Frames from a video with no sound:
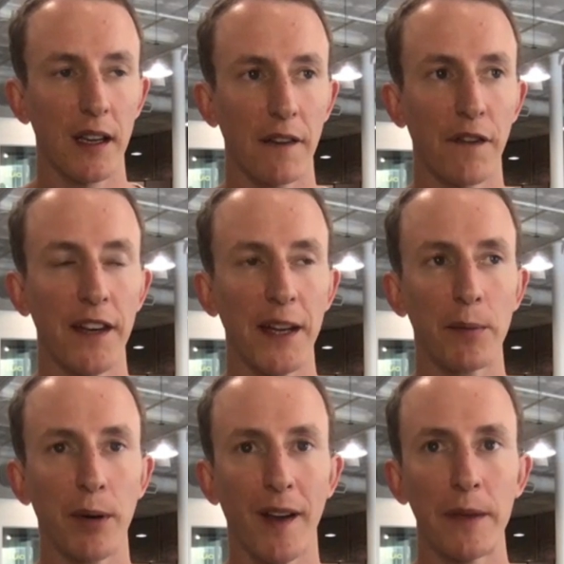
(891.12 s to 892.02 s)
funding would
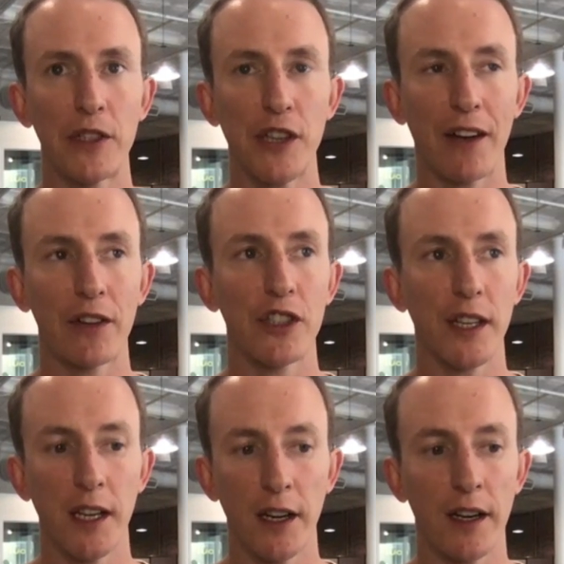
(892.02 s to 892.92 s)
probably be challenging
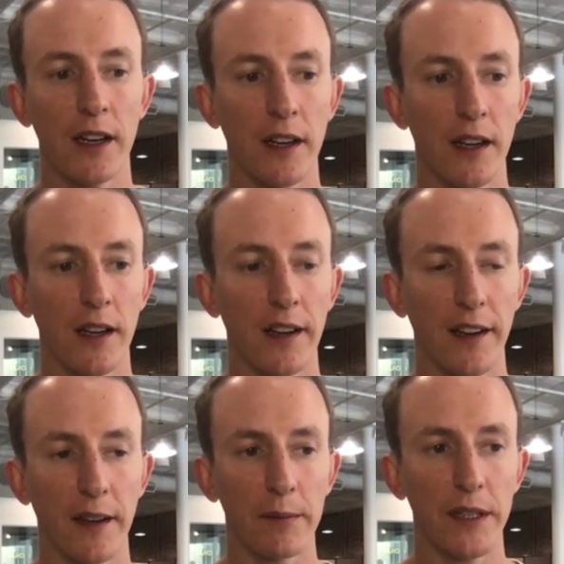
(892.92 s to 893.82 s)
here
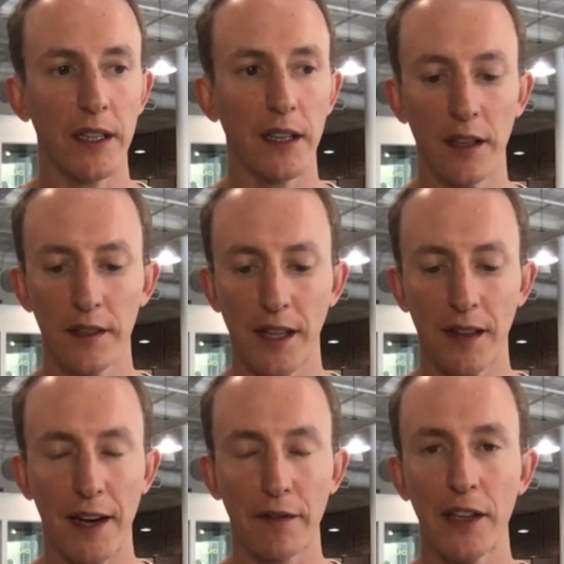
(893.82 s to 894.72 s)
uh, because a
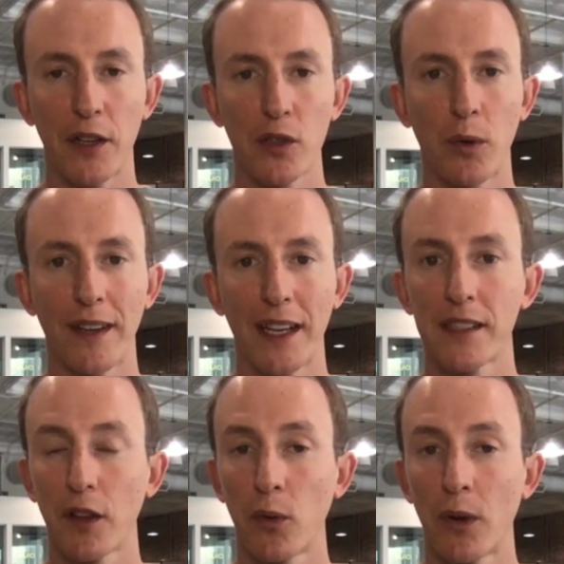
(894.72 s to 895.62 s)
lot of lenders wouldn't
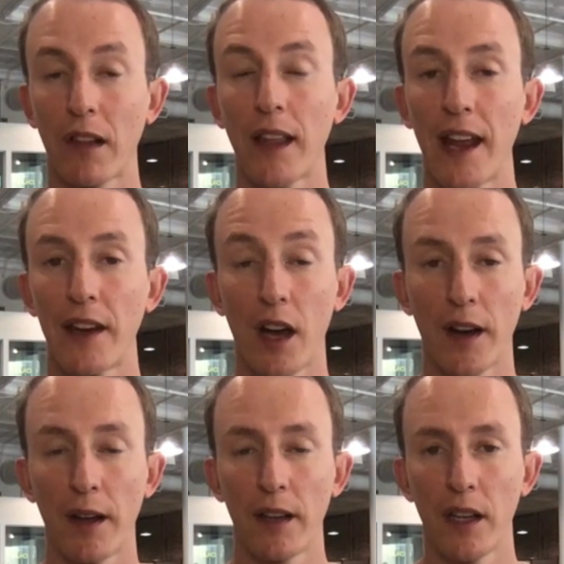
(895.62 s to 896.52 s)
necessarily want to lend on
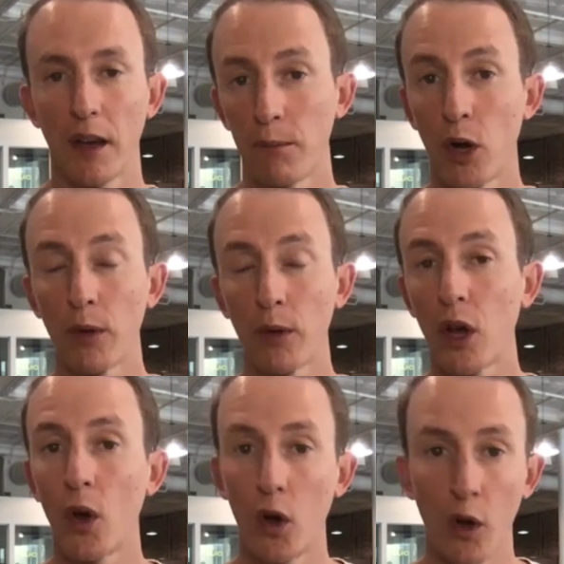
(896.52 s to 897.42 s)
a mobile
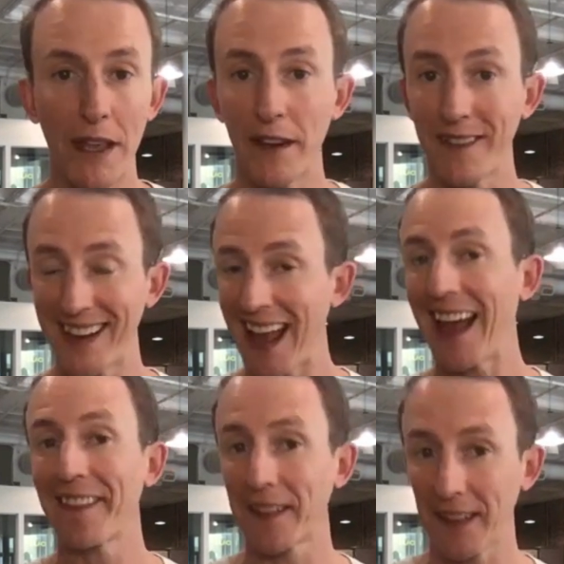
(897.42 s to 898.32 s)
home even if it
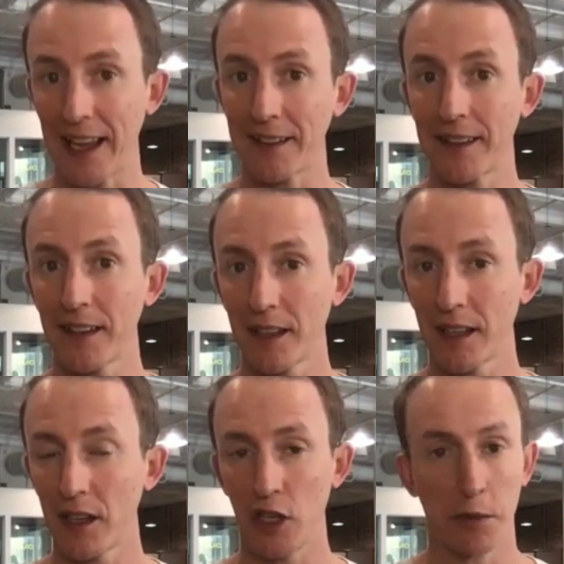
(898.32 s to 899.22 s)
had the land.
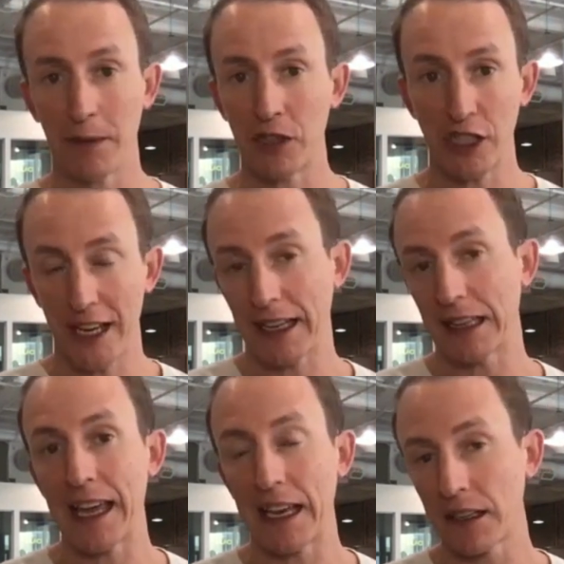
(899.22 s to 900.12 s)
You're pretty much just getting a
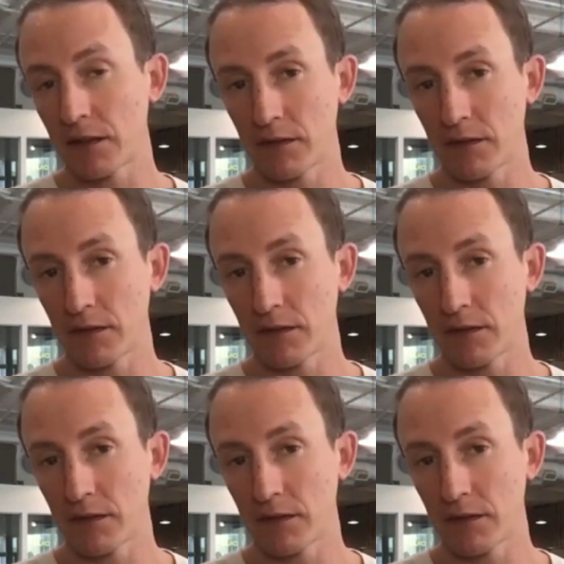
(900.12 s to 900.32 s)
land